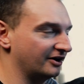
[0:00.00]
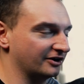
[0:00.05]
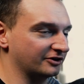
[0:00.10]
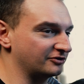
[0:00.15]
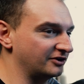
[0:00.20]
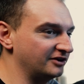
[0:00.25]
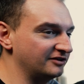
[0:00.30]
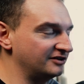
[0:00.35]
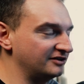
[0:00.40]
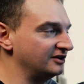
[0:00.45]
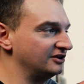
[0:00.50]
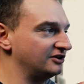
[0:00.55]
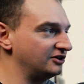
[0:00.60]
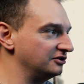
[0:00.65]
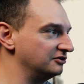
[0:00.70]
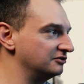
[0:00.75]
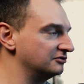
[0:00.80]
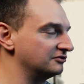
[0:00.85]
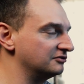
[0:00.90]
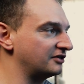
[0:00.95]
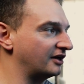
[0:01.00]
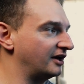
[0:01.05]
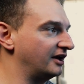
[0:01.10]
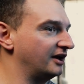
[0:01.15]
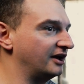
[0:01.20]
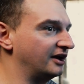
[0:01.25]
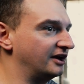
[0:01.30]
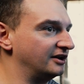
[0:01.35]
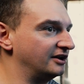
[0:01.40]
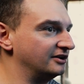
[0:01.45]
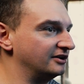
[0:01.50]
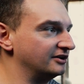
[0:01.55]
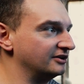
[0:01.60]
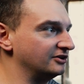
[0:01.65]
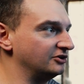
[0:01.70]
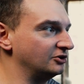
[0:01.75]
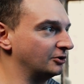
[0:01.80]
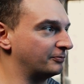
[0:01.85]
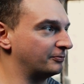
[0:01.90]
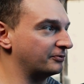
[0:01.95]
crazy EQs, and
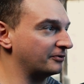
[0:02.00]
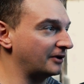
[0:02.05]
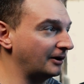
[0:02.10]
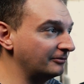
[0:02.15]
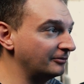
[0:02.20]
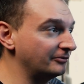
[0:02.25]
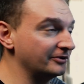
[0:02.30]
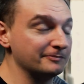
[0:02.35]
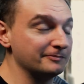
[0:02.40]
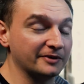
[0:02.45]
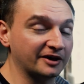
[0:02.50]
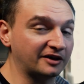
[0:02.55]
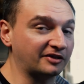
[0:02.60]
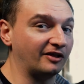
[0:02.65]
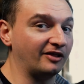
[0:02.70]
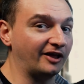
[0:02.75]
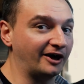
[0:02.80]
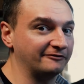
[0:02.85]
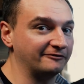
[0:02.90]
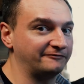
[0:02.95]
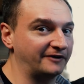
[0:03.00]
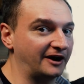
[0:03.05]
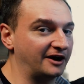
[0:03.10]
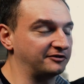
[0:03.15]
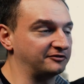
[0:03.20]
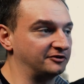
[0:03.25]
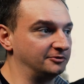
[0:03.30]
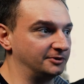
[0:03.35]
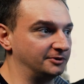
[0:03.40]
you'll probably mix a lot faster,